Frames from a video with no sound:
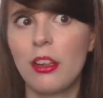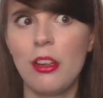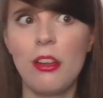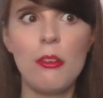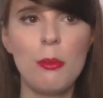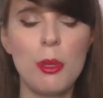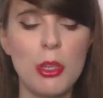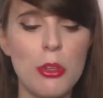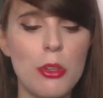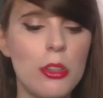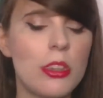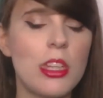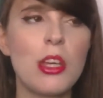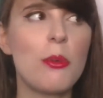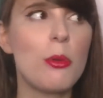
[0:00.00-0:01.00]
oh my
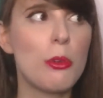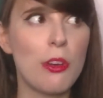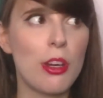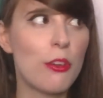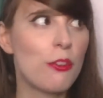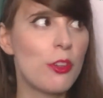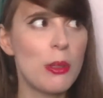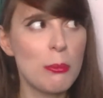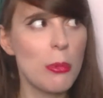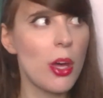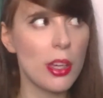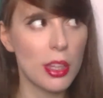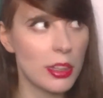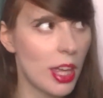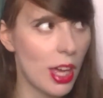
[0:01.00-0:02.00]
god, they could walk around a theme
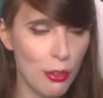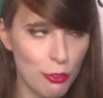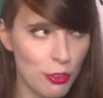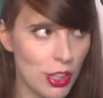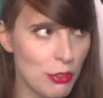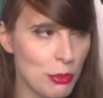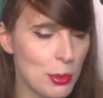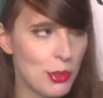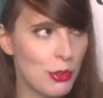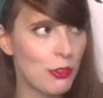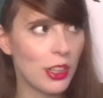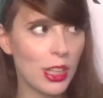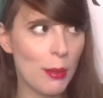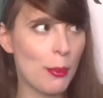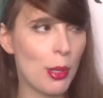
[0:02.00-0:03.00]
park in that outfit. Everybody would
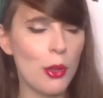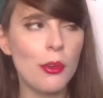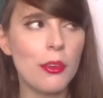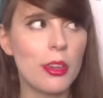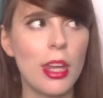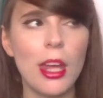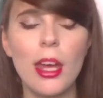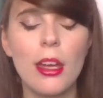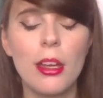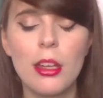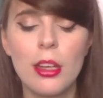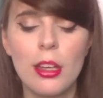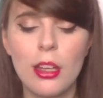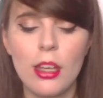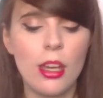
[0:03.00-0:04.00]
think they belonged there.
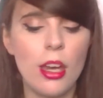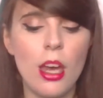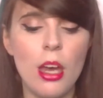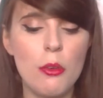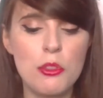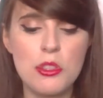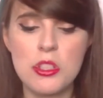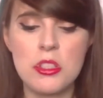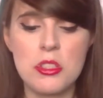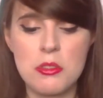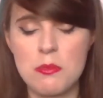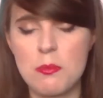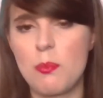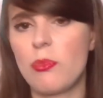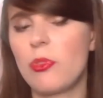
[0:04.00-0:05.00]
I was just,
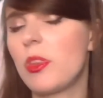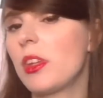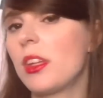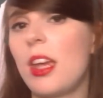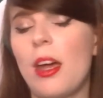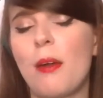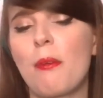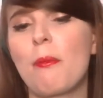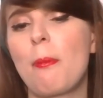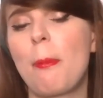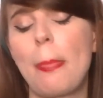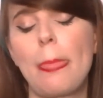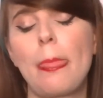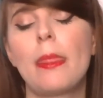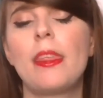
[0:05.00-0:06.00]
yeah,
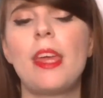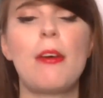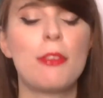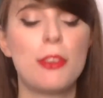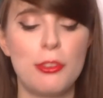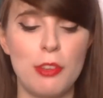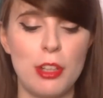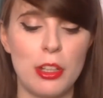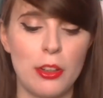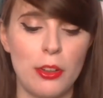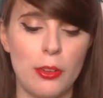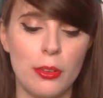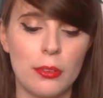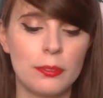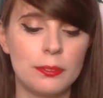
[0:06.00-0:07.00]
that was really
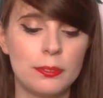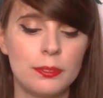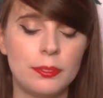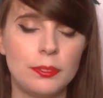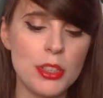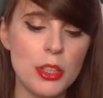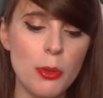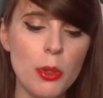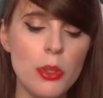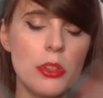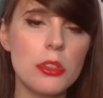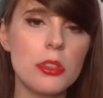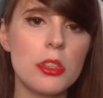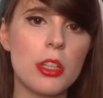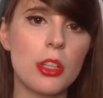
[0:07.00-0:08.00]
cool. So
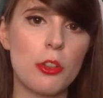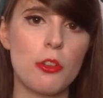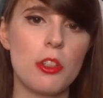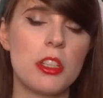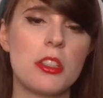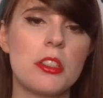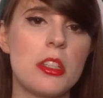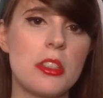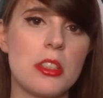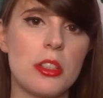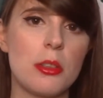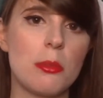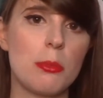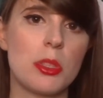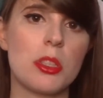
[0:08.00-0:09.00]
on to the
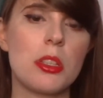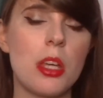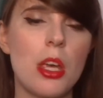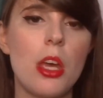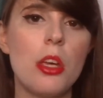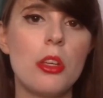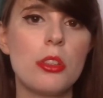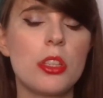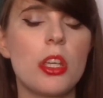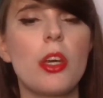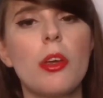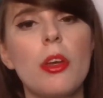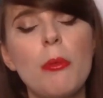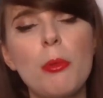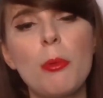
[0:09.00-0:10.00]
criticisms.
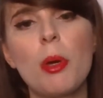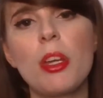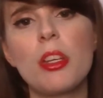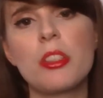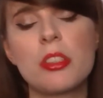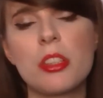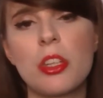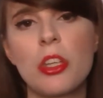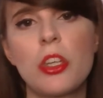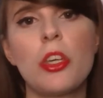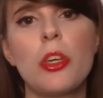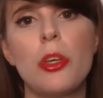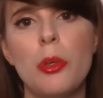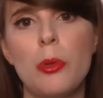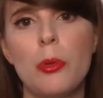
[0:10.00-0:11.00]
So number one is the
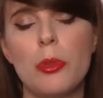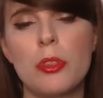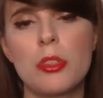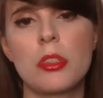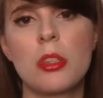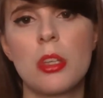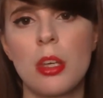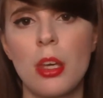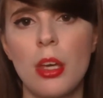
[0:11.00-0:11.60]
queues.